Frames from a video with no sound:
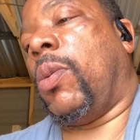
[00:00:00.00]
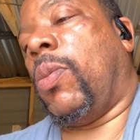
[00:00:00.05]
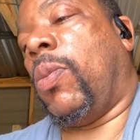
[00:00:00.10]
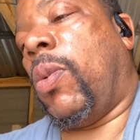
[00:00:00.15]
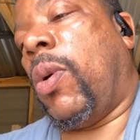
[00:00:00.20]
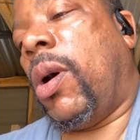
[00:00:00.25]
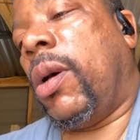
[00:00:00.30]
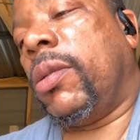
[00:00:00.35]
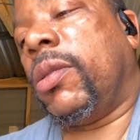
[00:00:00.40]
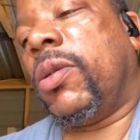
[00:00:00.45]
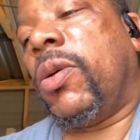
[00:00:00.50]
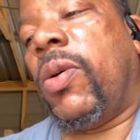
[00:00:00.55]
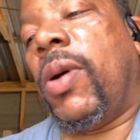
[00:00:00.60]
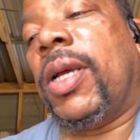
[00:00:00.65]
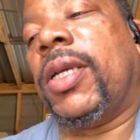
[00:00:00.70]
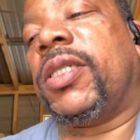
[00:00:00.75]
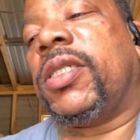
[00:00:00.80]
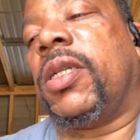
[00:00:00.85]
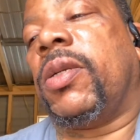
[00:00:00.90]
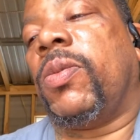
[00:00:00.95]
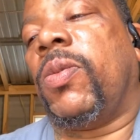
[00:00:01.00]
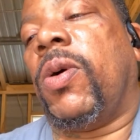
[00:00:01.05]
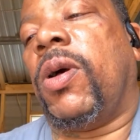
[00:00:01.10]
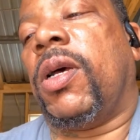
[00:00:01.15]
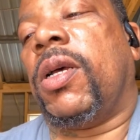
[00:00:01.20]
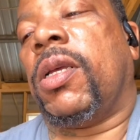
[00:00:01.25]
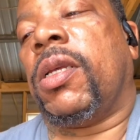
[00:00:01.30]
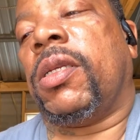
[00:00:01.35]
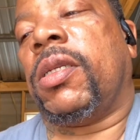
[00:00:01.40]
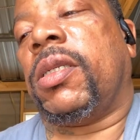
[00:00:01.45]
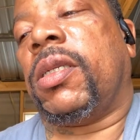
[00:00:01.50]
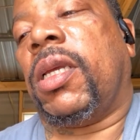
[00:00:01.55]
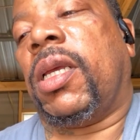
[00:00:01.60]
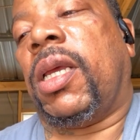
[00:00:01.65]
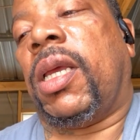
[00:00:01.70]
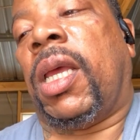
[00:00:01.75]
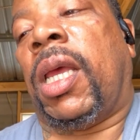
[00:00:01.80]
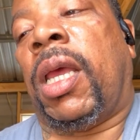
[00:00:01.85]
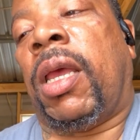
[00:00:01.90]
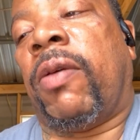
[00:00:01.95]
One question was,
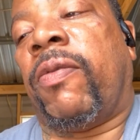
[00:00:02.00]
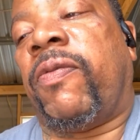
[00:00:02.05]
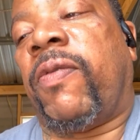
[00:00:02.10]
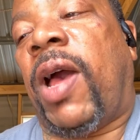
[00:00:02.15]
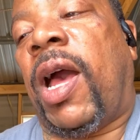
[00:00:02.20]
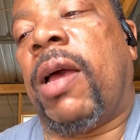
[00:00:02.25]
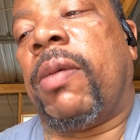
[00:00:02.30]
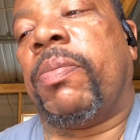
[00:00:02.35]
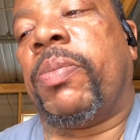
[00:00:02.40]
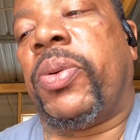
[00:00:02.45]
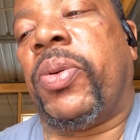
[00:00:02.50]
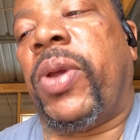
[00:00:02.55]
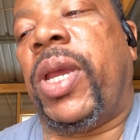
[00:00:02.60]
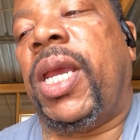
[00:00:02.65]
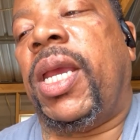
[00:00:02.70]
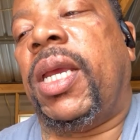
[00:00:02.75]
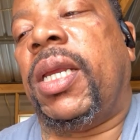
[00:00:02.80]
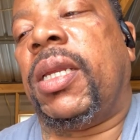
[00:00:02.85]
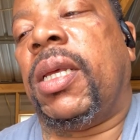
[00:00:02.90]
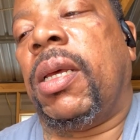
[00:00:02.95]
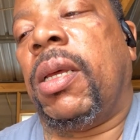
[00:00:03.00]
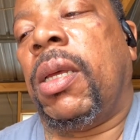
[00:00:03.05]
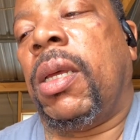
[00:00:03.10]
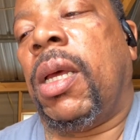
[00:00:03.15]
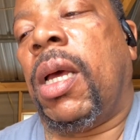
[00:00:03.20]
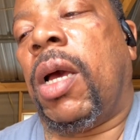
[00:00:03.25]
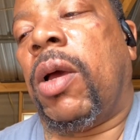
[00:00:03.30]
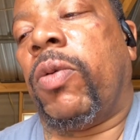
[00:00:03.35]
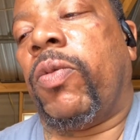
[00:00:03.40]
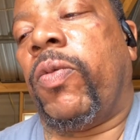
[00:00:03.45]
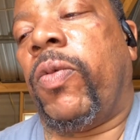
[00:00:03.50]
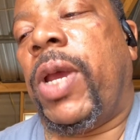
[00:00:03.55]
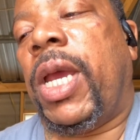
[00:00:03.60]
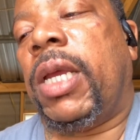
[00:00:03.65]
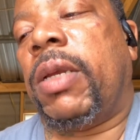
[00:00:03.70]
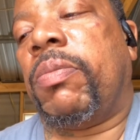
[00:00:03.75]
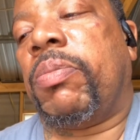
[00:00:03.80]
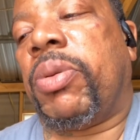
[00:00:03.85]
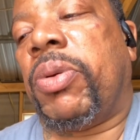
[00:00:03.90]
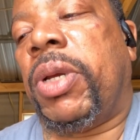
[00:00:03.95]
if I breed a
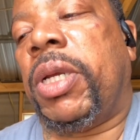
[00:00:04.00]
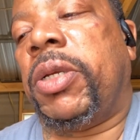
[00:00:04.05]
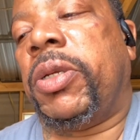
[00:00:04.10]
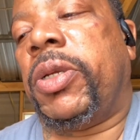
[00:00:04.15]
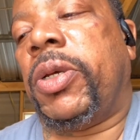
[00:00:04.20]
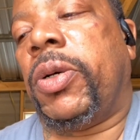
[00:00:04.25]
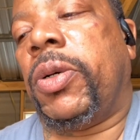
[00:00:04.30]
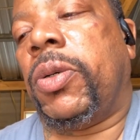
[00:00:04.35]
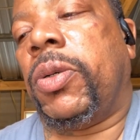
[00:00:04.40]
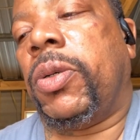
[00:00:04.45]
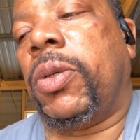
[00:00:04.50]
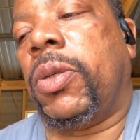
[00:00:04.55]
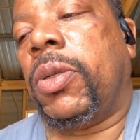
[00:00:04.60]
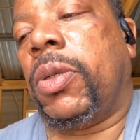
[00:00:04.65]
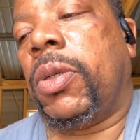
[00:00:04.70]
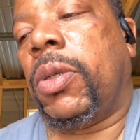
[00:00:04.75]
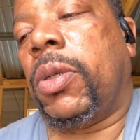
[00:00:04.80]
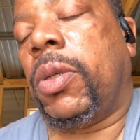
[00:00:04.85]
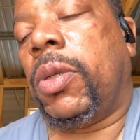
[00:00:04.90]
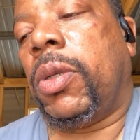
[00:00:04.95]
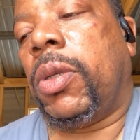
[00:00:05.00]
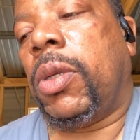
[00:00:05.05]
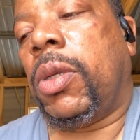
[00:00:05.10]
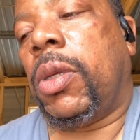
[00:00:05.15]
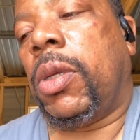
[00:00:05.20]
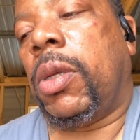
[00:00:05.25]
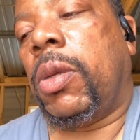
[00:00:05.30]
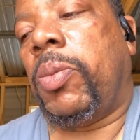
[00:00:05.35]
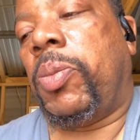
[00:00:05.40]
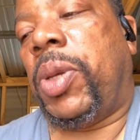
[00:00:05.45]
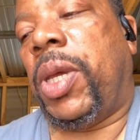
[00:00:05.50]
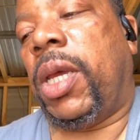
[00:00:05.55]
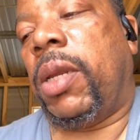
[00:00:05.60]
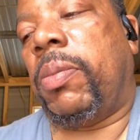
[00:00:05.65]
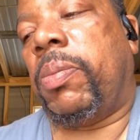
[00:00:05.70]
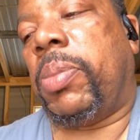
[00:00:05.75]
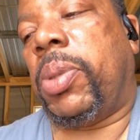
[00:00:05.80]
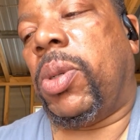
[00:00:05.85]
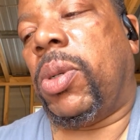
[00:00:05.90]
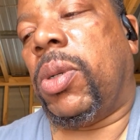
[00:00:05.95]
red brindle pit
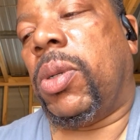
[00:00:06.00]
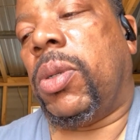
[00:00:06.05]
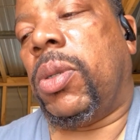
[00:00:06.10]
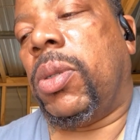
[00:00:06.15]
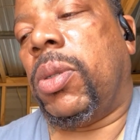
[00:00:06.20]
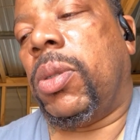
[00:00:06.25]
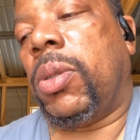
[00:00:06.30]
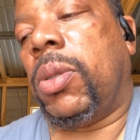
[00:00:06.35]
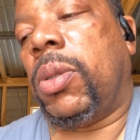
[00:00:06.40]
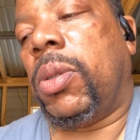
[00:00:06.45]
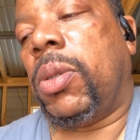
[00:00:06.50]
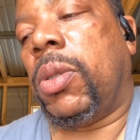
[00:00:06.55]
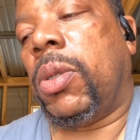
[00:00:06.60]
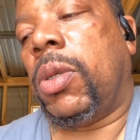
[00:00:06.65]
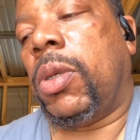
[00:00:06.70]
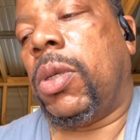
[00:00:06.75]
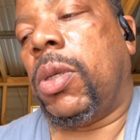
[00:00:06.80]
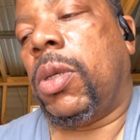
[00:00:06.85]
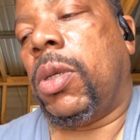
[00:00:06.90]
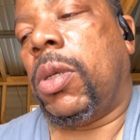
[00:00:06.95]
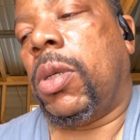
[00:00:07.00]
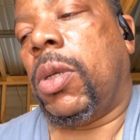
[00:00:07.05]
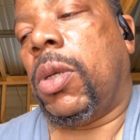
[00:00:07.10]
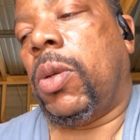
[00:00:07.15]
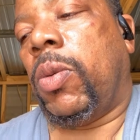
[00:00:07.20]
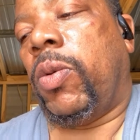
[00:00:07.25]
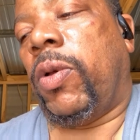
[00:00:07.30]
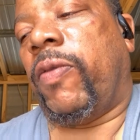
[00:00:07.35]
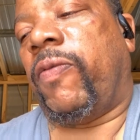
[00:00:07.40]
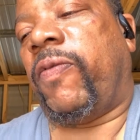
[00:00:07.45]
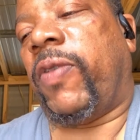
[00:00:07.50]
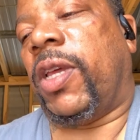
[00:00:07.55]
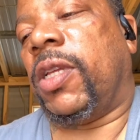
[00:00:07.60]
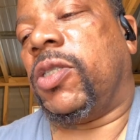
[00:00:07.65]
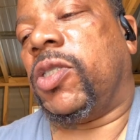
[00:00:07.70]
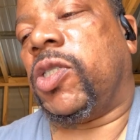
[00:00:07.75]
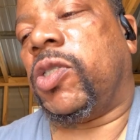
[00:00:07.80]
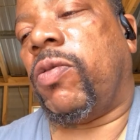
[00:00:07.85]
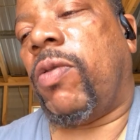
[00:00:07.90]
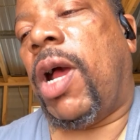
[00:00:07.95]
bull with a
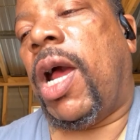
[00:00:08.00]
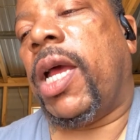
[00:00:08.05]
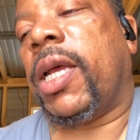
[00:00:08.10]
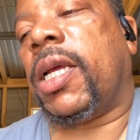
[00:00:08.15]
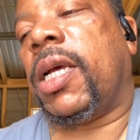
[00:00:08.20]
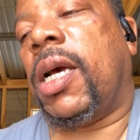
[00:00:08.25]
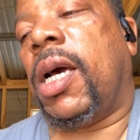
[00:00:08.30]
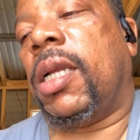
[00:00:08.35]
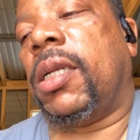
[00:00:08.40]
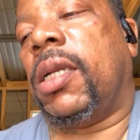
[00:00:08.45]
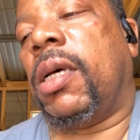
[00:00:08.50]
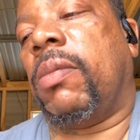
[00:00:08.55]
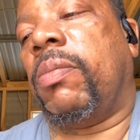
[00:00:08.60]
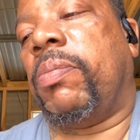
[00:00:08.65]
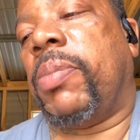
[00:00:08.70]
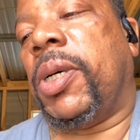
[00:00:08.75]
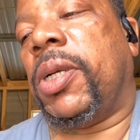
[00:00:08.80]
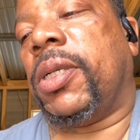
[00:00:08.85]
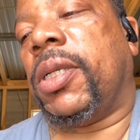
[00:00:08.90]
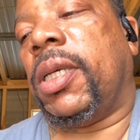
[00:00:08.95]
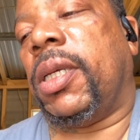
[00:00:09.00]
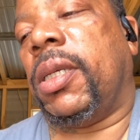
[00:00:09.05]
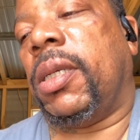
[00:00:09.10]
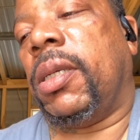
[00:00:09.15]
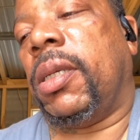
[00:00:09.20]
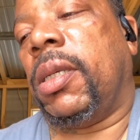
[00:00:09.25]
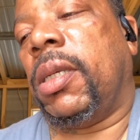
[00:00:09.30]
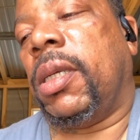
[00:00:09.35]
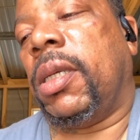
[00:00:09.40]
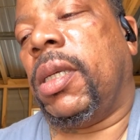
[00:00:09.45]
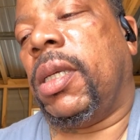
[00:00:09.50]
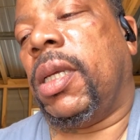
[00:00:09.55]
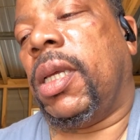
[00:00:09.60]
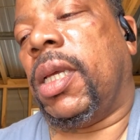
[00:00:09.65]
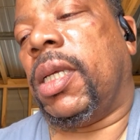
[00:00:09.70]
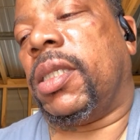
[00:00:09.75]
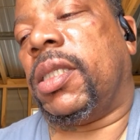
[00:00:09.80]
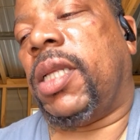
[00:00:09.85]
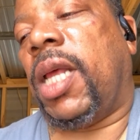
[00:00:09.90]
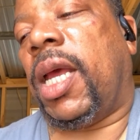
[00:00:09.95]
tricolor bully,
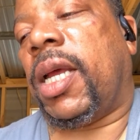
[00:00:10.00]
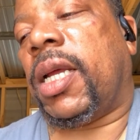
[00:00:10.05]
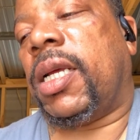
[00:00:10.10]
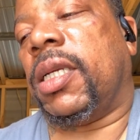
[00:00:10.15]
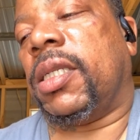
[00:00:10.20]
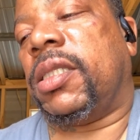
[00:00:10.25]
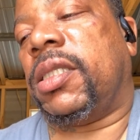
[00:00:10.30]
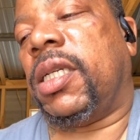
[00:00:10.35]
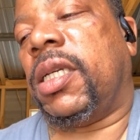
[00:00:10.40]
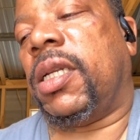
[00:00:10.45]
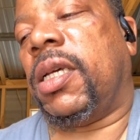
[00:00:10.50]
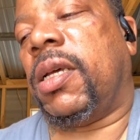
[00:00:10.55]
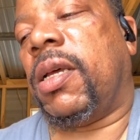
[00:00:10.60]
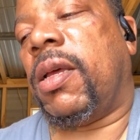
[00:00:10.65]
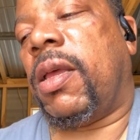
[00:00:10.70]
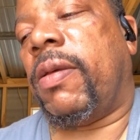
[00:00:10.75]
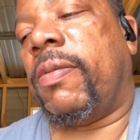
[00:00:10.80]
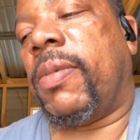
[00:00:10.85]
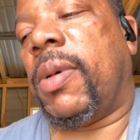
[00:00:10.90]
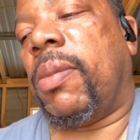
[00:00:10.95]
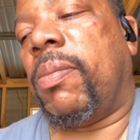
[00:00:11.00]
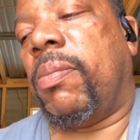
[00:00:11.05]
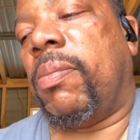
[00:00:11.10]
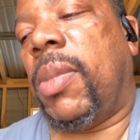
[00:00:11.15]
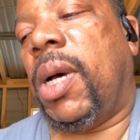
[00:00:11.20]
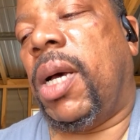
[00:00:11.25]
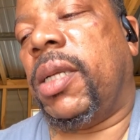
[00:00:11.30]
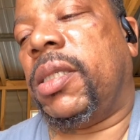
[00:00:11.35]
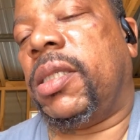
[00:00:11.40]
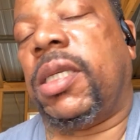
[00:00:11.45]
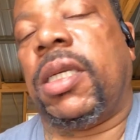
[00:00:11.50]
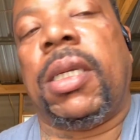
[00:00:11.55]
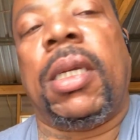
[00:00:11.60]
is that considered a mutt?